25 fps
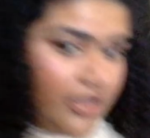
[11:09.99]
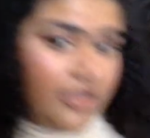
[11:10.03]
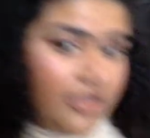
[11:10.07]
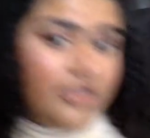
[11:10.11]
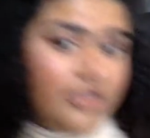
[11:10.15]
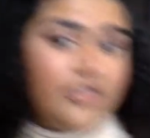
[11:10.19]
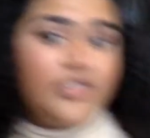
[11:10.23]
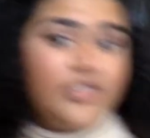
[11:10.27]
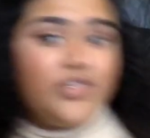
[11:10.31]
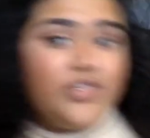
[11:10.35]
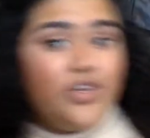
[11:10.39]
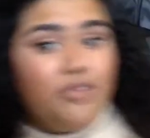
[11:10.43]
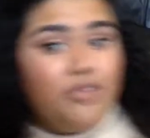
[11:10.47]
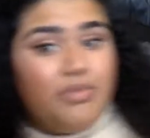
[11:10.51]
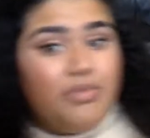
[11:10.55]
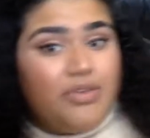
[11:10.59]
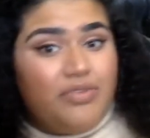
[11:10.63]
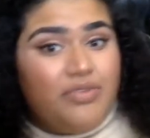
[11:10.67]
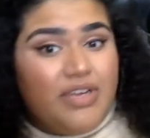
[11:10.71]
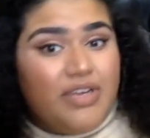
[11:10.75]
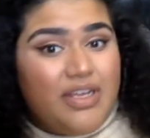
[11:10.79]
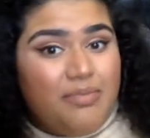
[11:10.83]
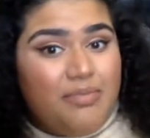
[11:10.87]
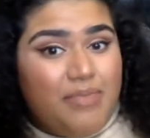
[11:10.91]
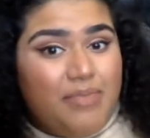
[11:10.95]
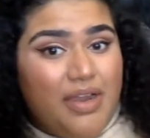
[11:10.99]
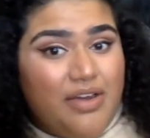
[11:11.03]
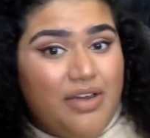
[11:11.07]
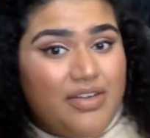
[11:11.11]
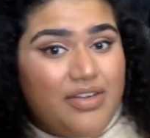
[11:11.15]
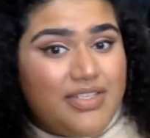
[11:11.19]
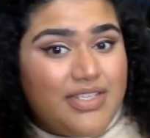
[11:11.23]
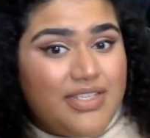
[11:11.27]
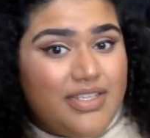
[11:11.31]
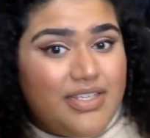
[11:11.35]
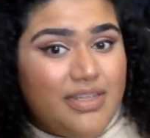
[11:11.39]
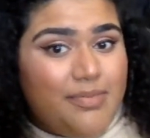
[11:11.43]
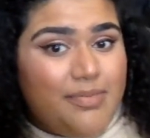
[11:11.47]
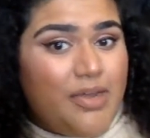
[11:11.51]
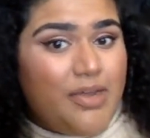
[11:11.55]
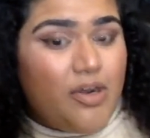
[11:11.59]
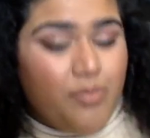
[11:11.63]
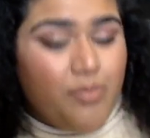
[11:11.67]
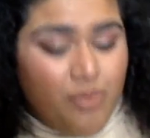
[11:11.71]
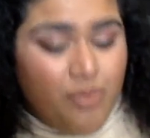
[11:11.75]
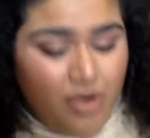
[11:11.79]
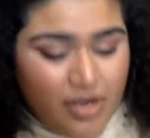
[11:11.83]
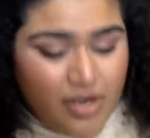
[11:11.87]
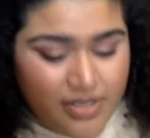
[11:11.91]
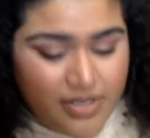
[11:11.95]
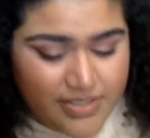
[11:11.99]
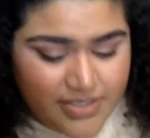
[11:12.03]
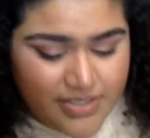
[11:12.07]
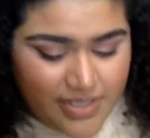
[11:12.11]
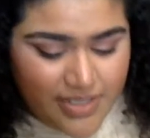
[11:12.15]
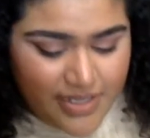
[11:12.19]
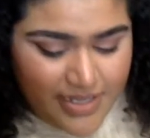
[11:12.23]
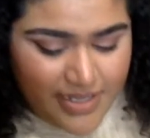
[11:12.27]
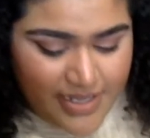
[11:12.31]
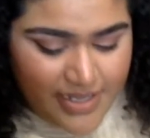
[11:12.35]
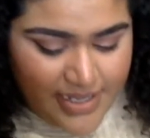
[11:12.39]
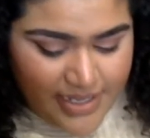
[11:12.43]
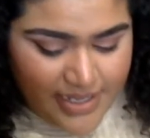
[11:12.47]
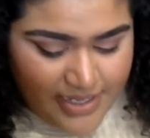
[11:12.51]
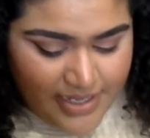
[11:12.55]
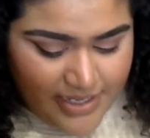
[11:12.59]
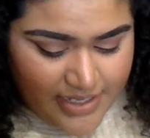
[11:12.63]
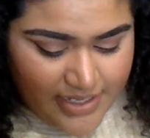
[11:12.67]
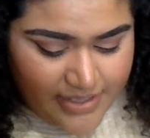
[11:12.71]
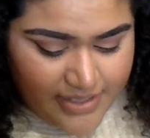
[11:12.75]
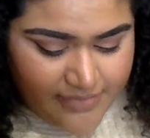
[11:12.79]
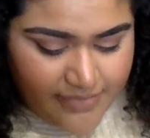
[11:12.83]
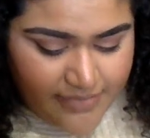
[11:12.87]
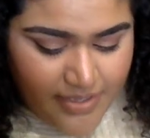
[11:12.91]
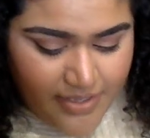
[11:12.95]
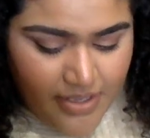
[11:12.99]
It's going to be really embarrassing, the amount of products that I have.